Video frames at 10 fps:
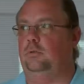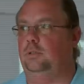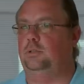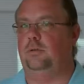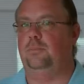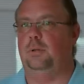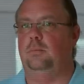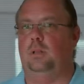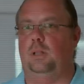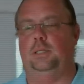concerning stuff,
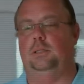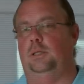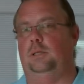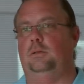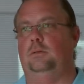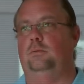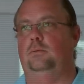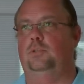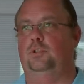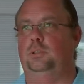but I'm glad that
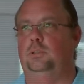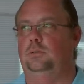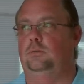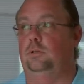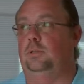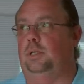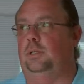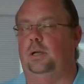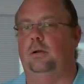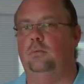she's
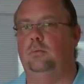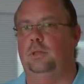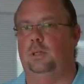looked at now